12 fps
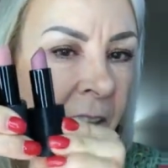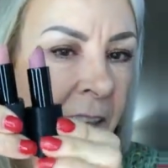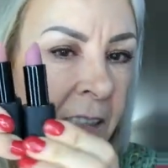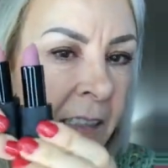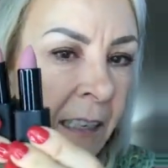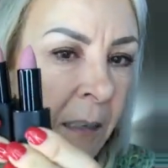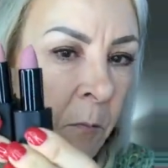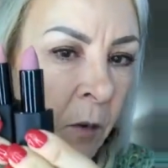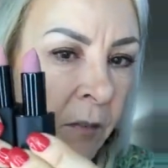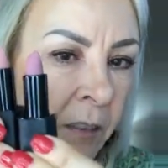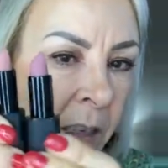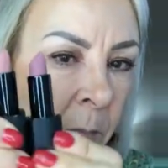And this is like
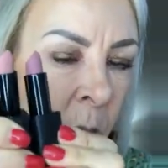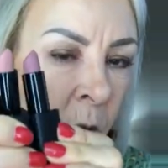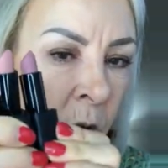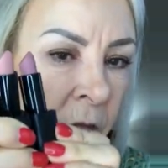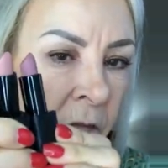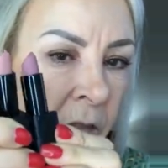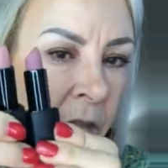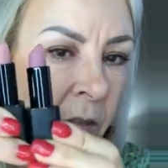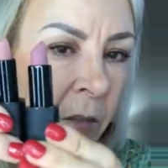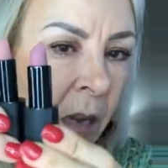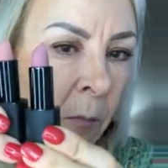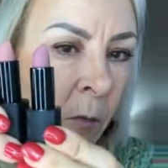more of like a mauve,
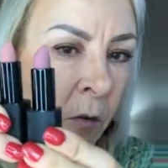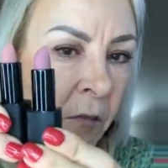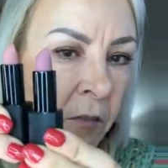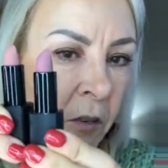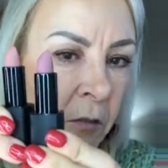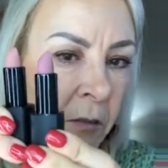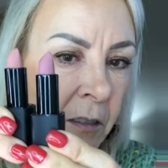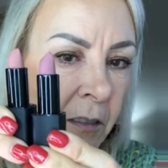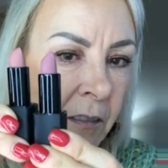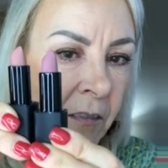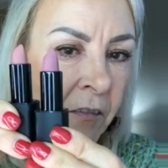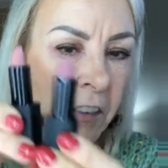a mauve rose.
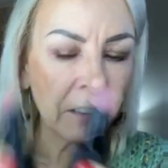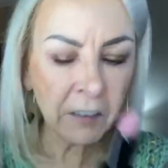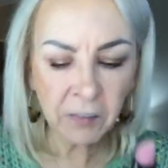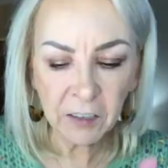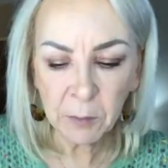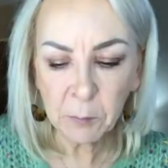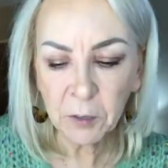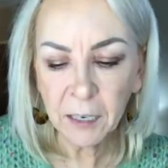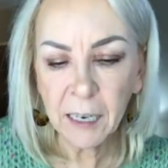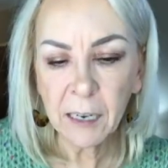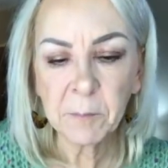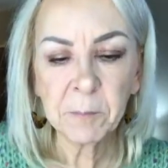Very, very
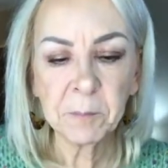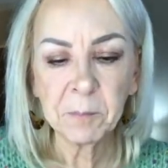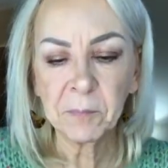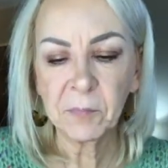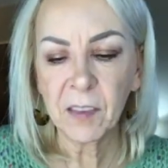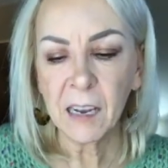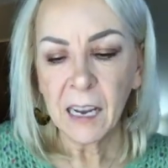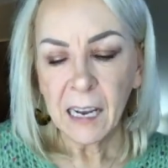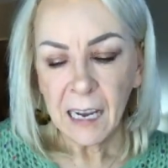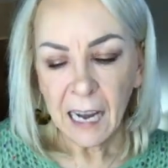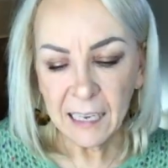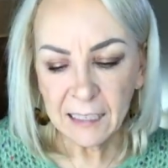pretty.
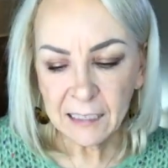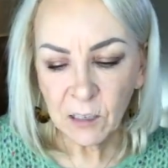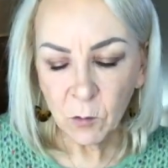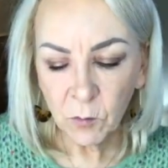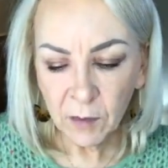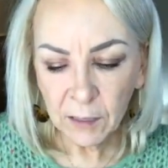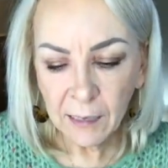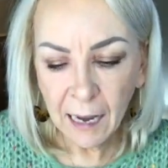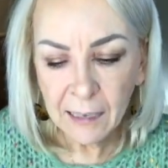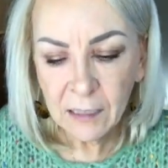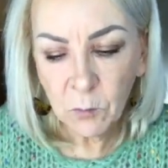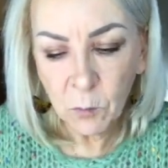And so the
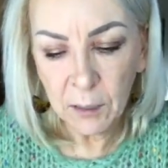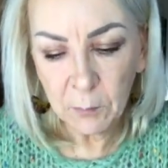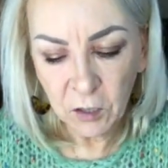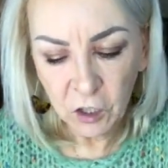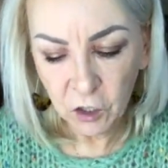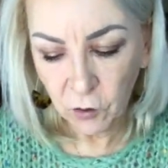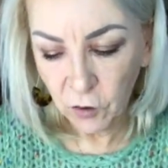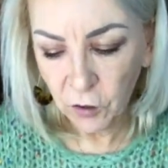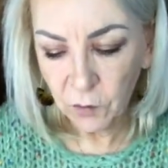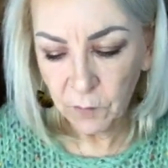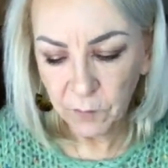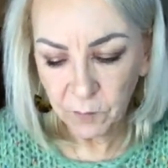last one I'm going to show
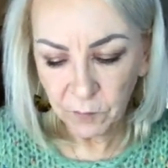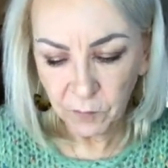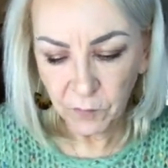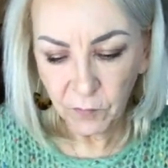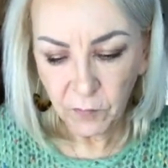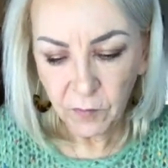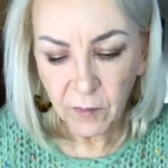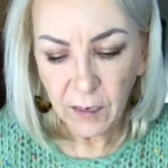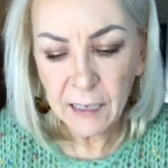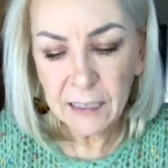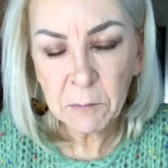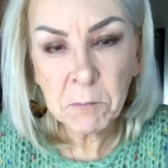you
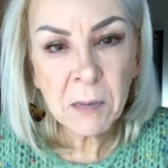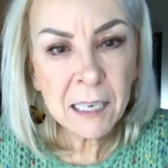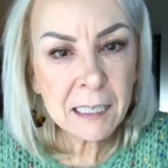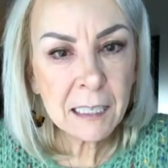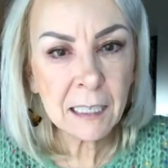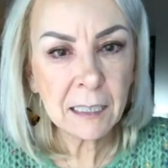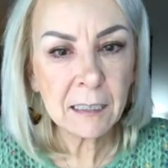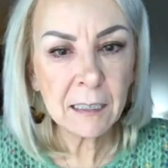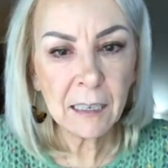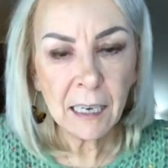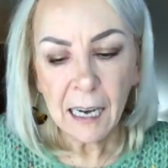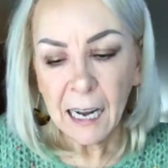is minted.
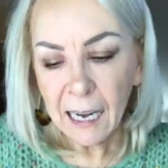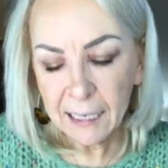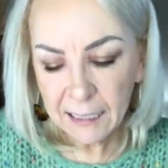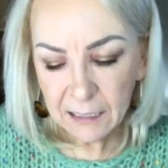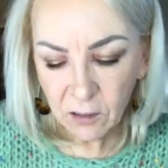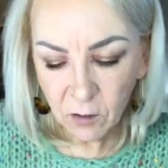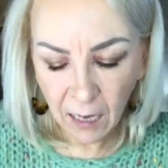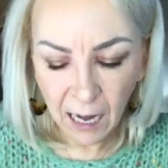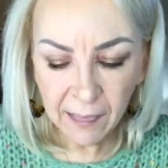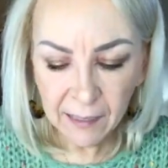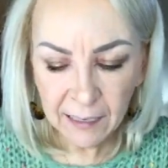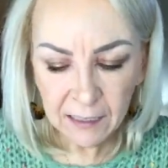And it's
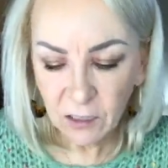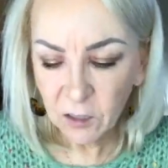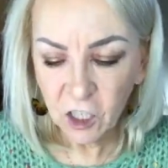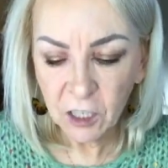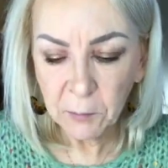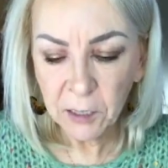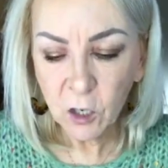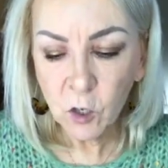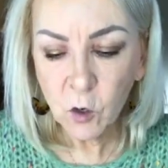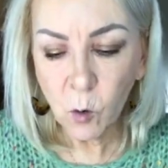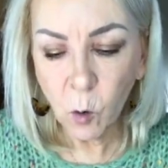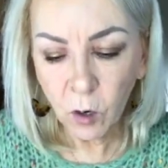I think it's going to just be
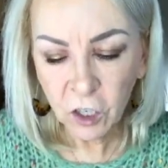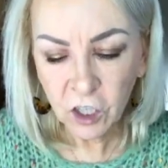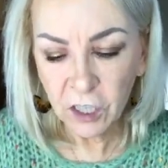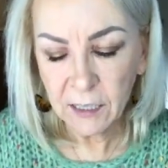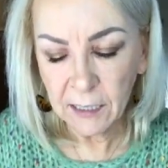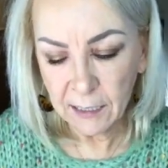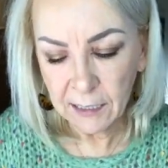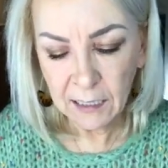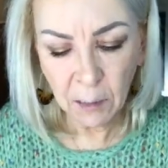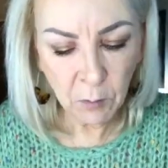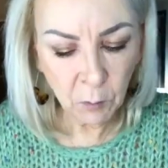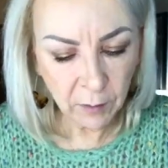gorgeous in the
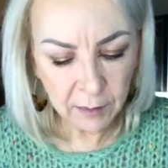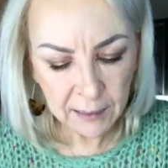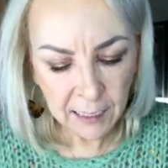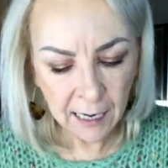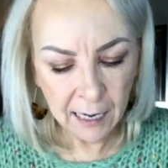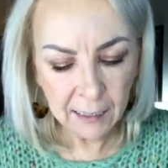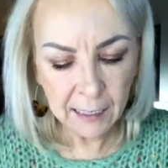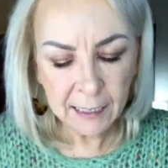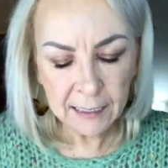summer with a tan.